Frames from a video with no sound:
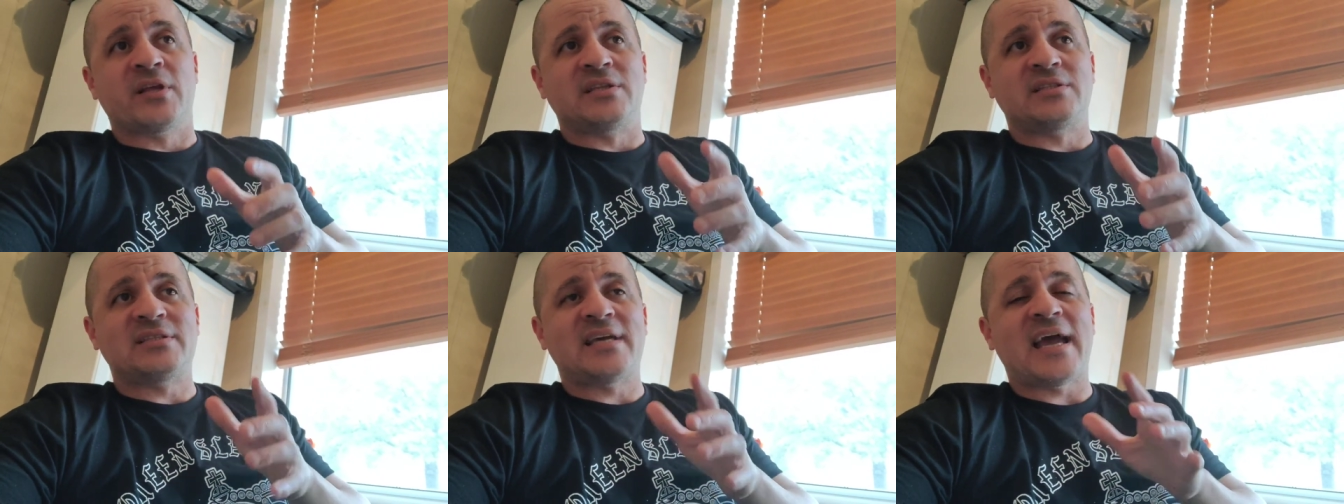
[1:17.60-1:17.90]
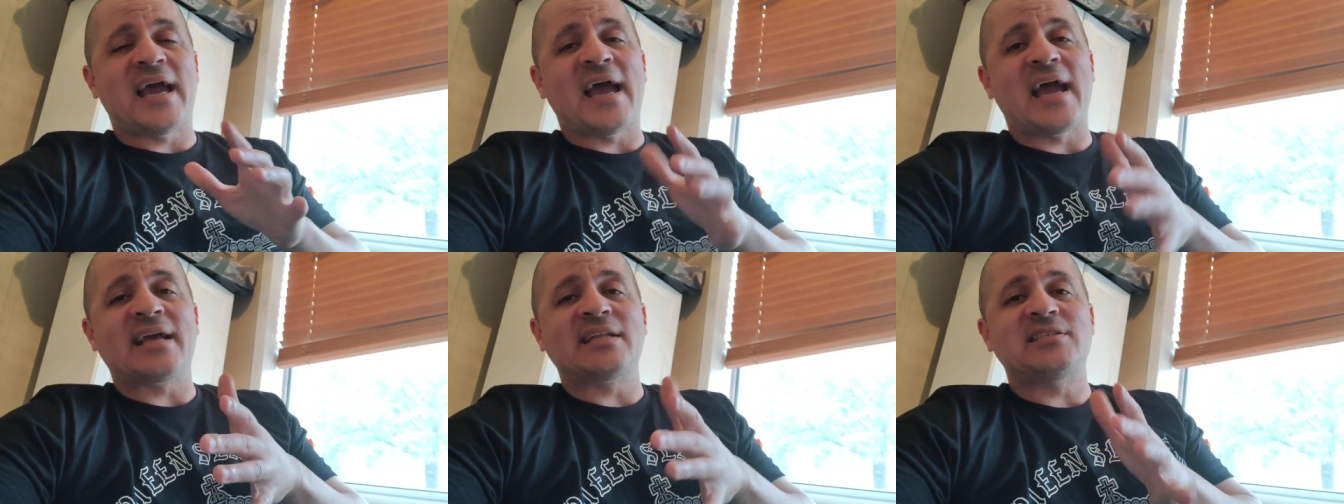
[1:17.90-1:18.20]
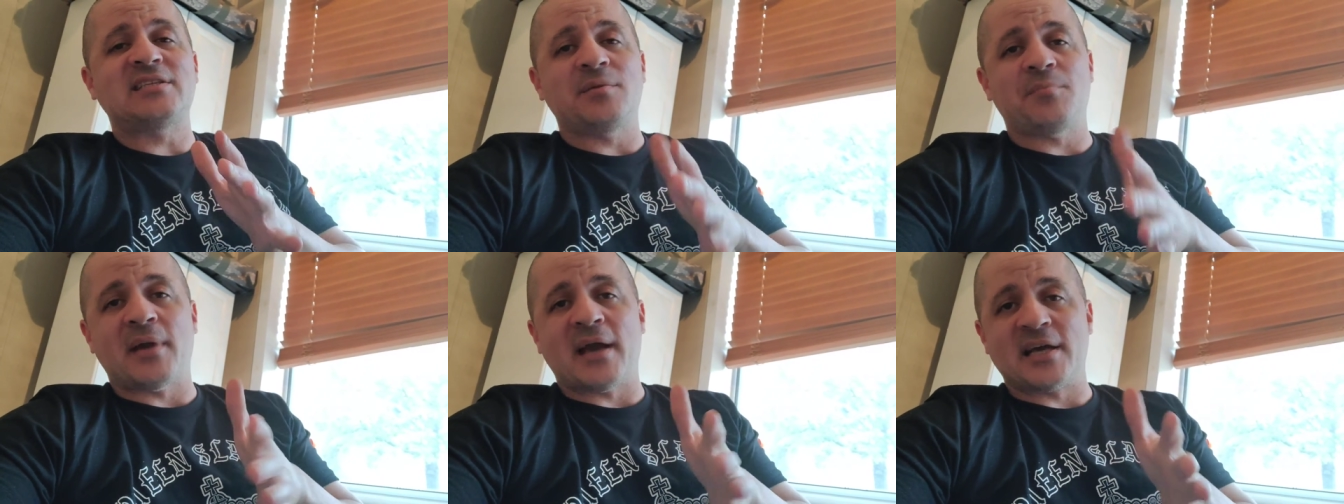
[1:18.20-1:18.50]
the
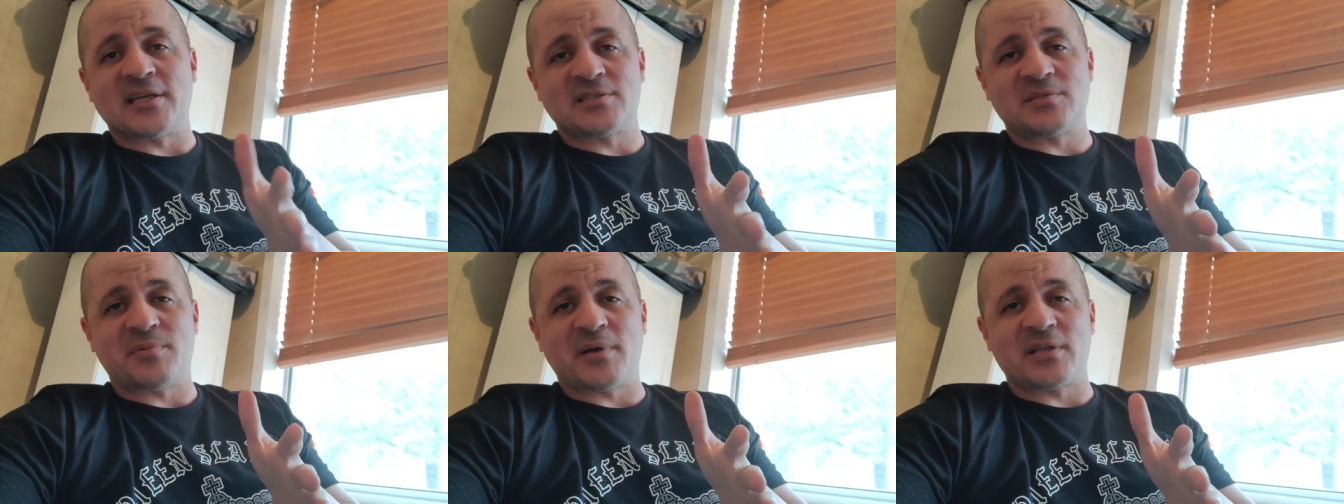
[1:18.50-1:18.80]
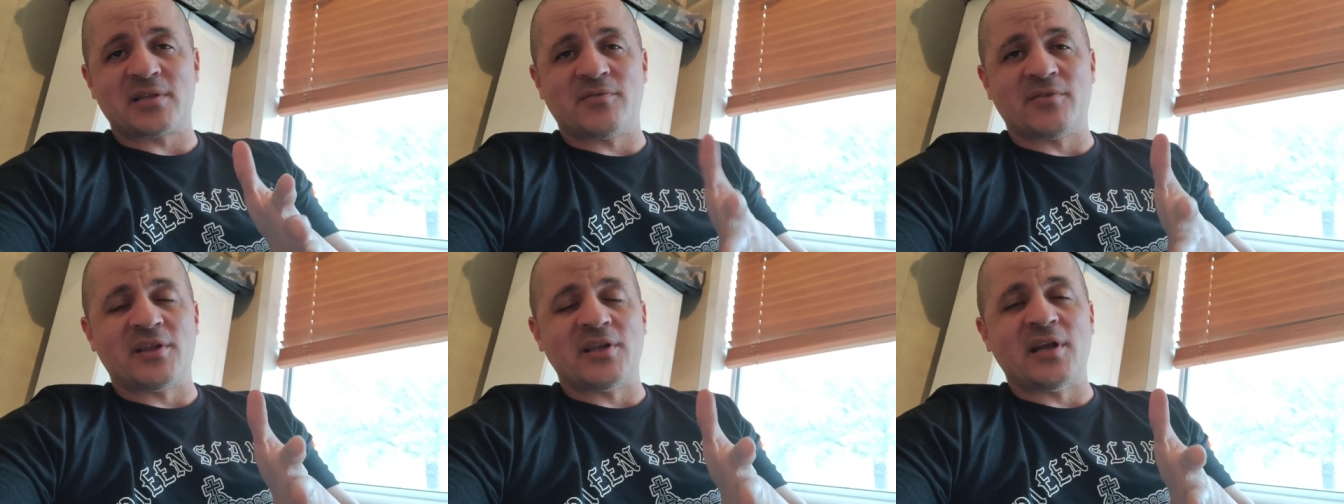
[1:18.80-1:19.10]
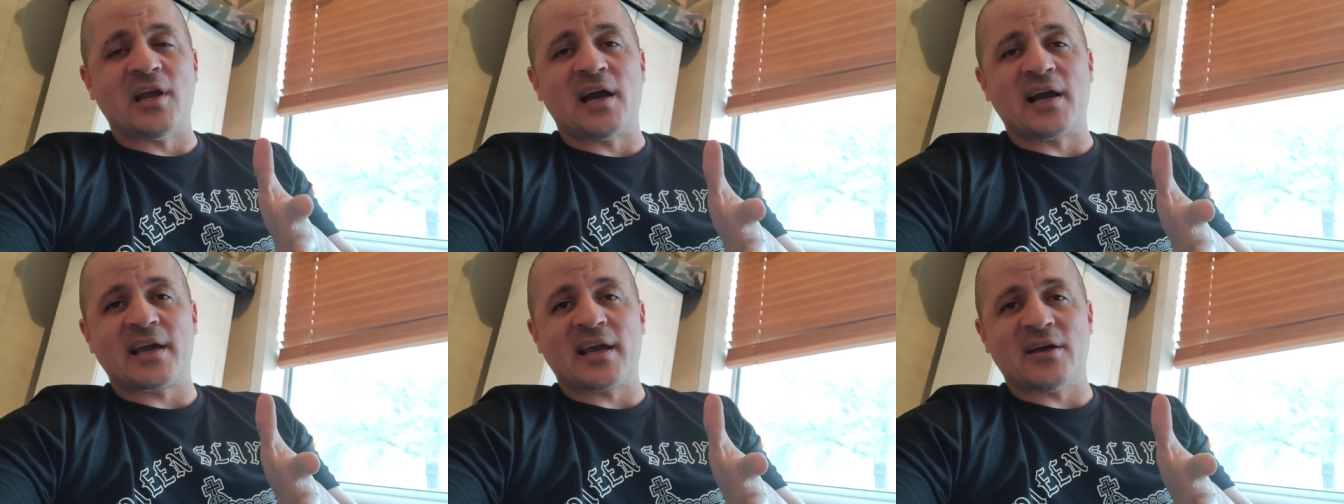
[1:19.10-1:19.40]
tag team aspect of the
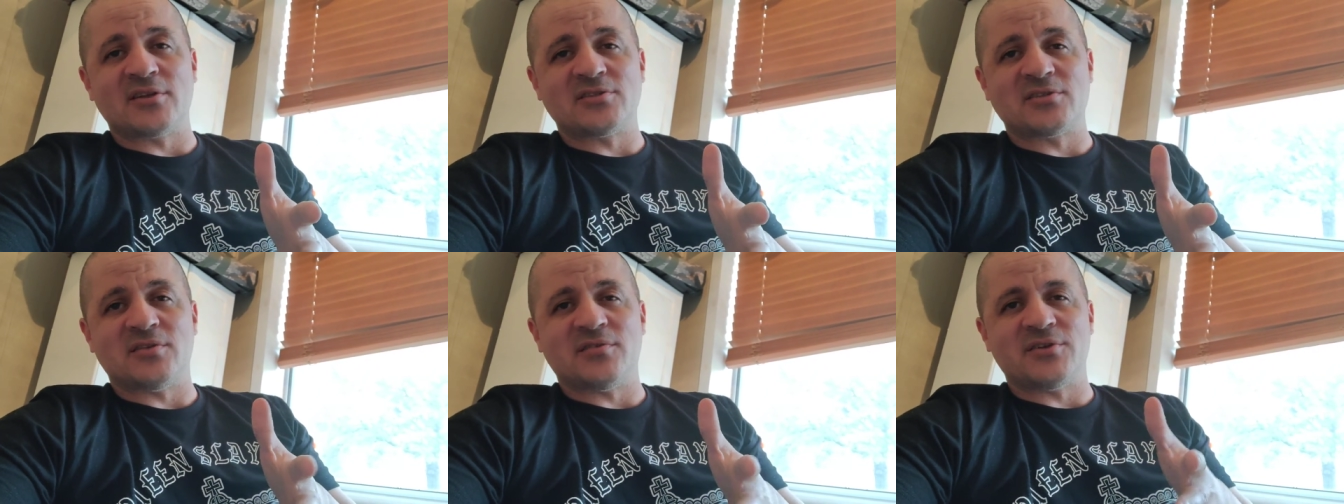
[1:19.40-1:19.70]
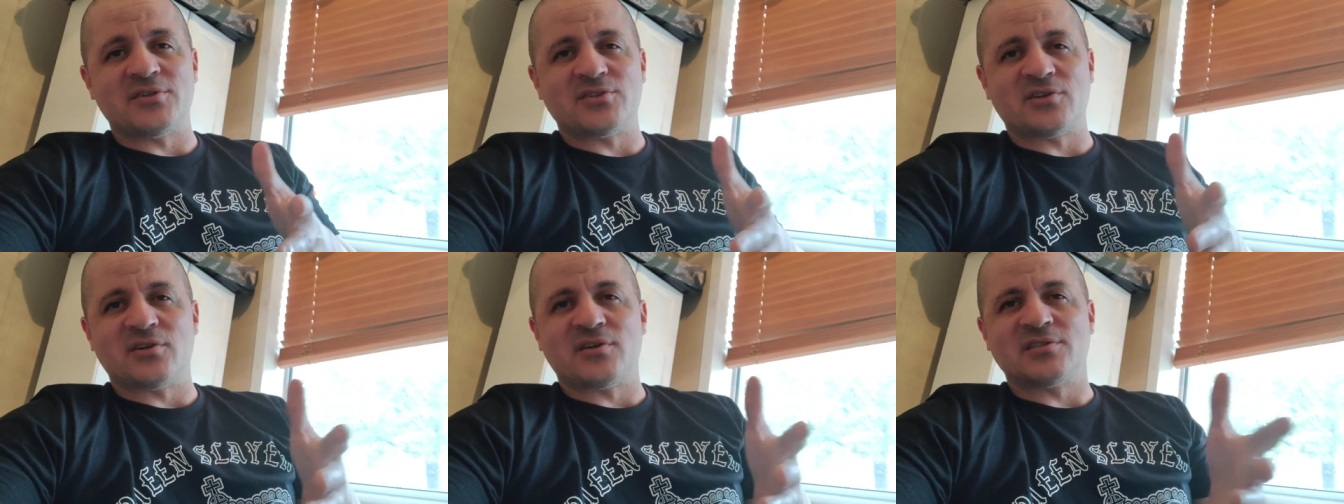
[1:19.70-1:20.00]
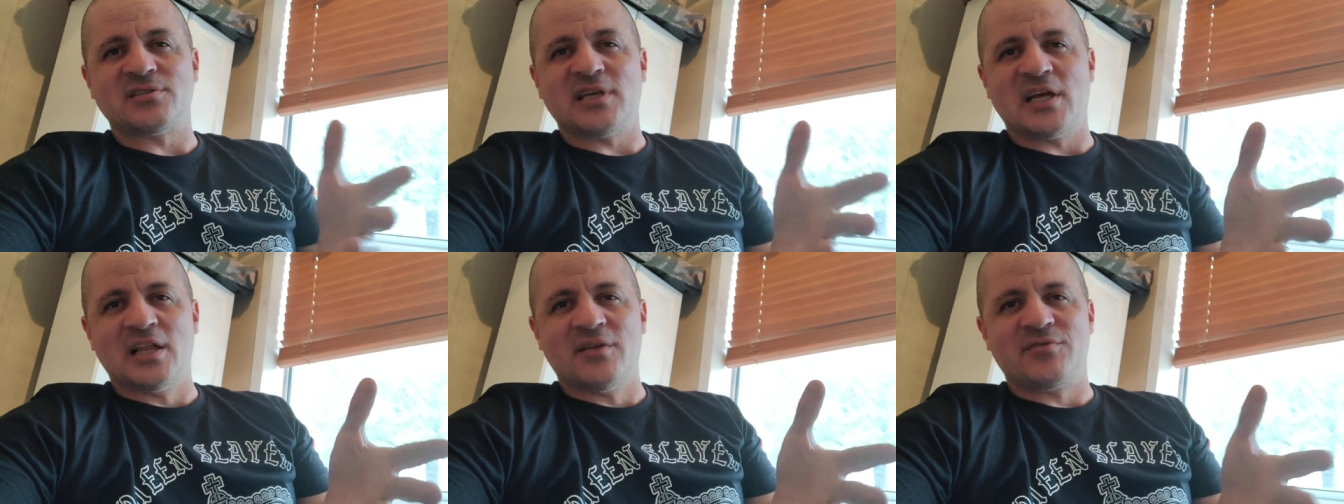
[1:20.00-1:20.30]
Knockouts division
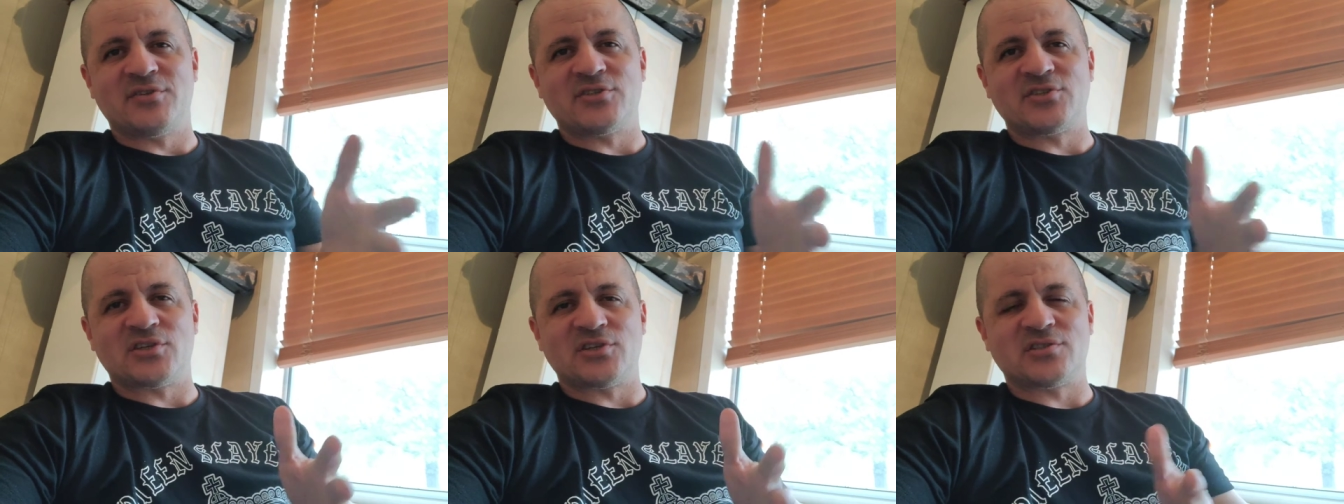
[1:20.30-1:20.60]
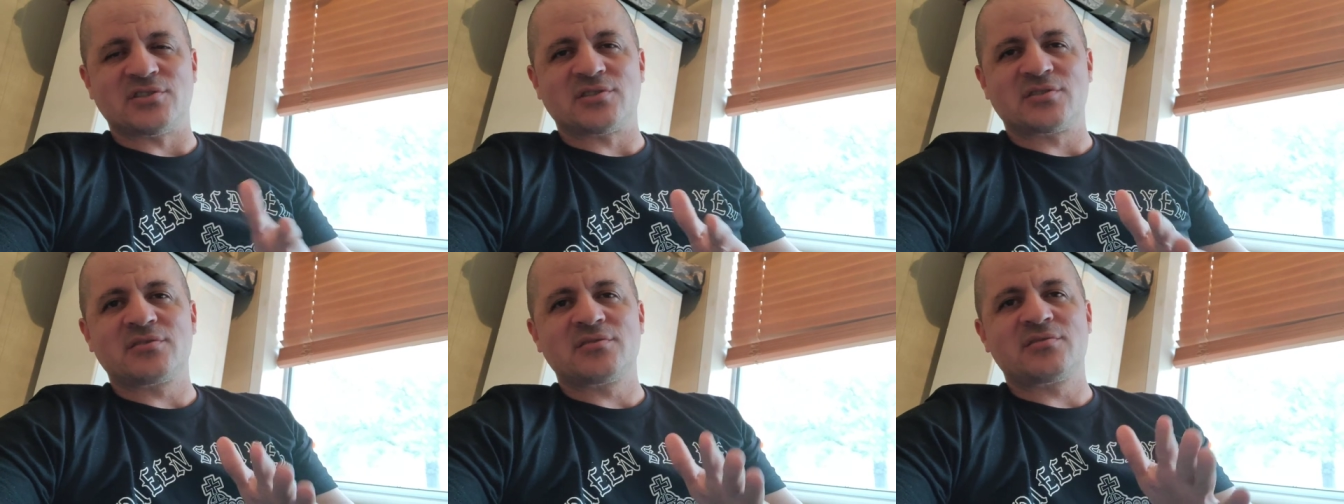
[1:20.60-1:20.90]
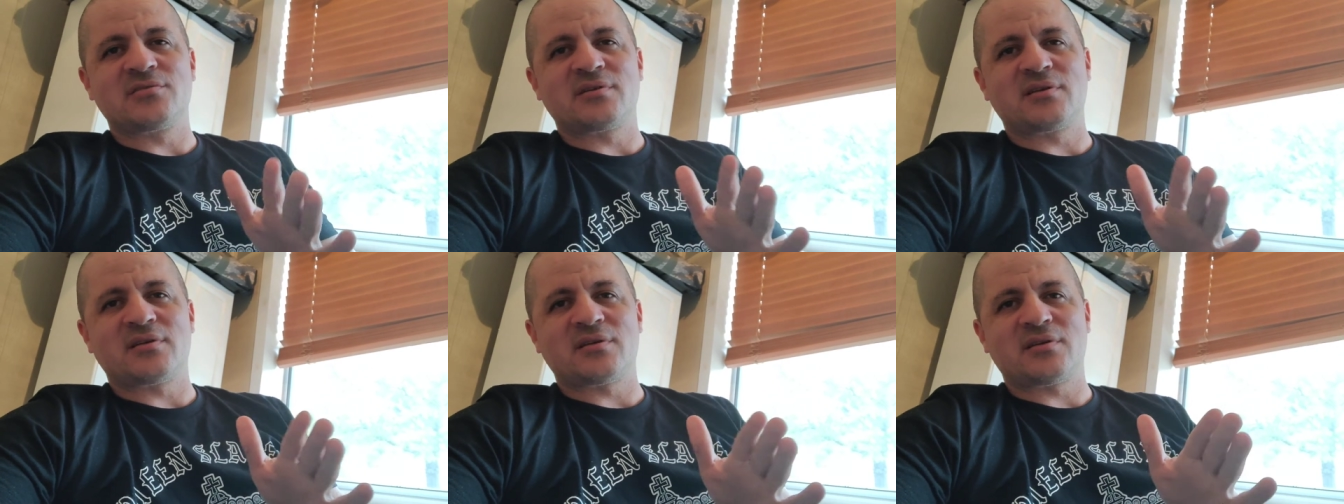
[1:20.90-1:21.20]
on television's